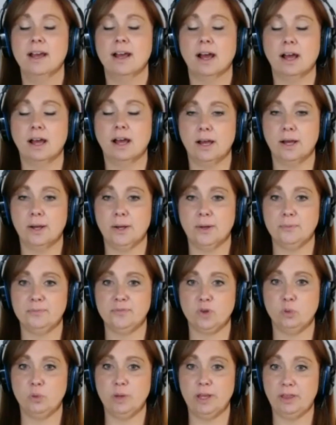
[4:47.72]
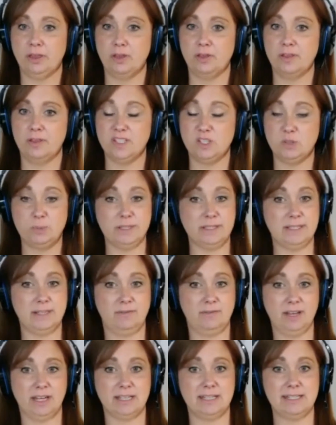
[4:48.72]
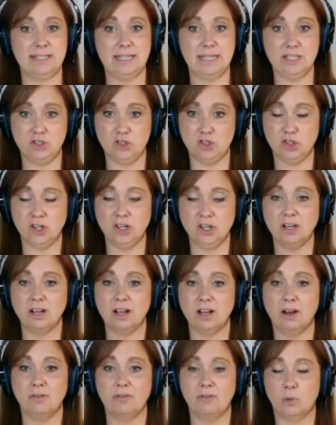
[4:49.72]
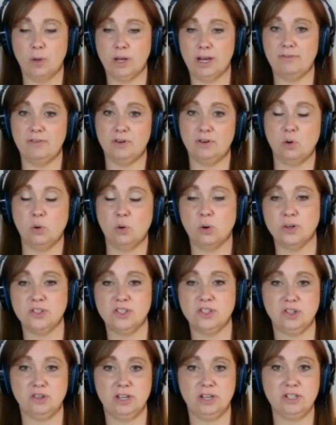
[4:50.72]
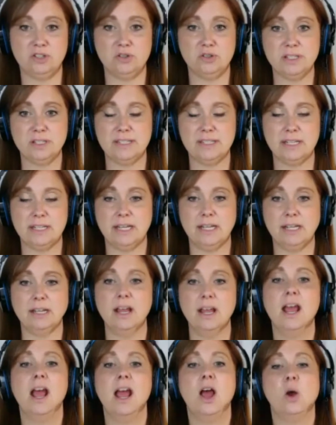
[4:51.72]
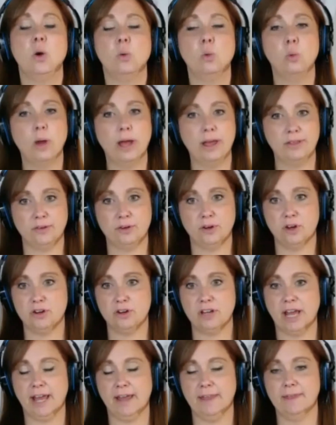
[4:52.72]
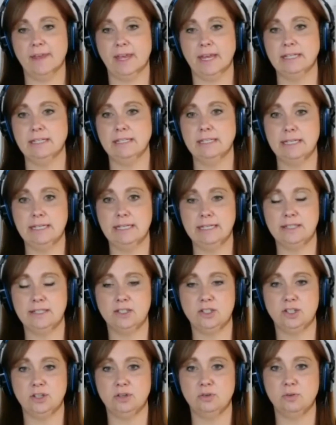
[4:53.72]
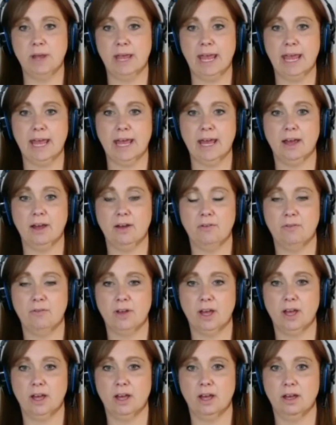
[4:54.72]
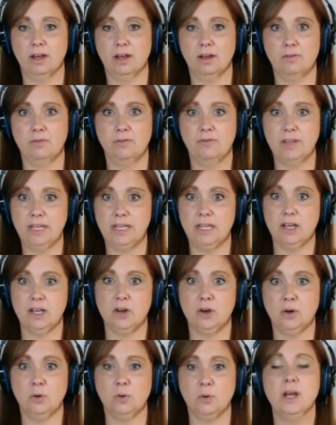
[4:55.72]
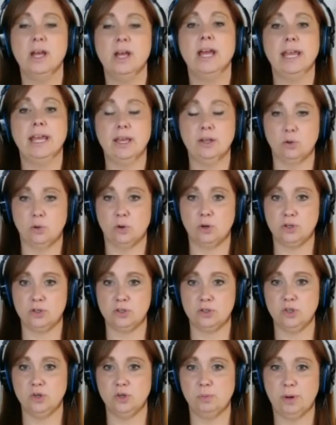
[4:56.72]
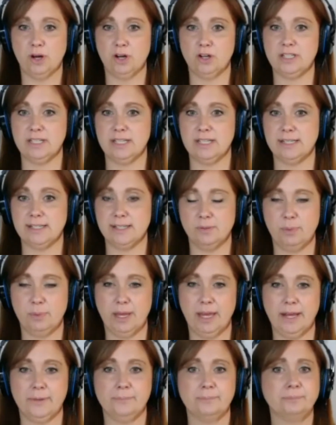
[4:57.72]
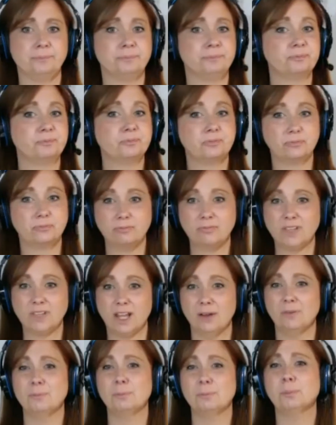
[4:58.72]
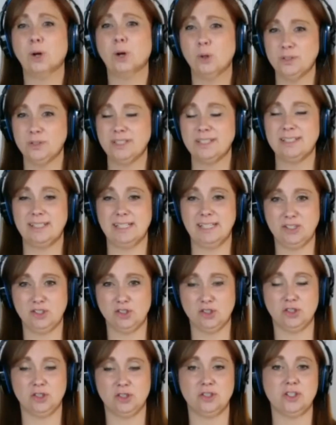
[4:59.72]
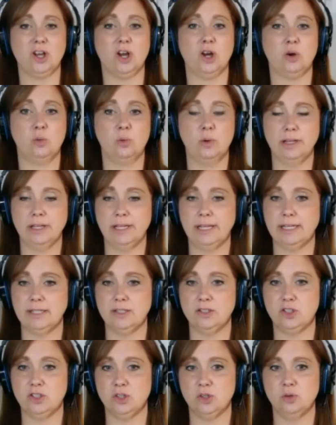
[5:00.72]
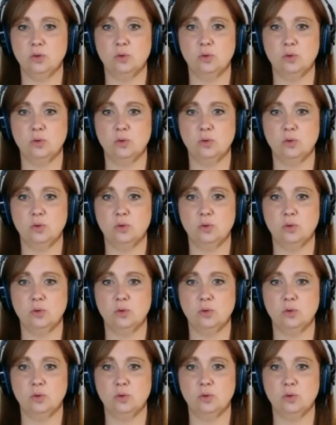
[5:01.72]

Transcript: with the specific teacher of whatever course you're interested in, whether or not they need to have video in order to participate. most teachers are willing to